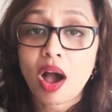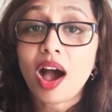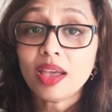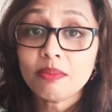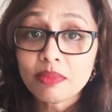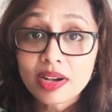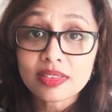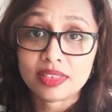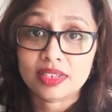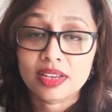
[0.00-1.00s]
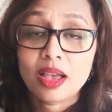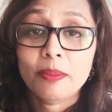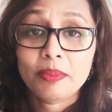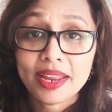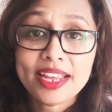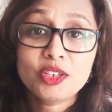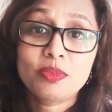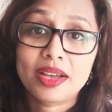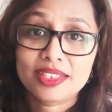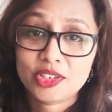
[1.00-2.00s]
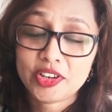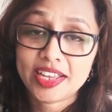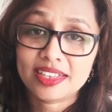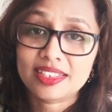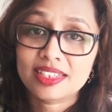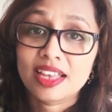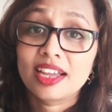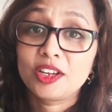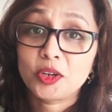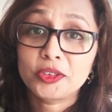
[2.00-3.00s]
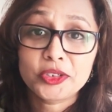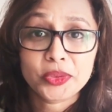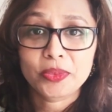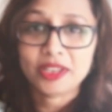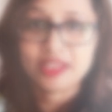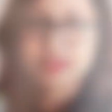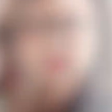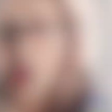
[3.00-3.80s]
I must play to my strengths in order to win.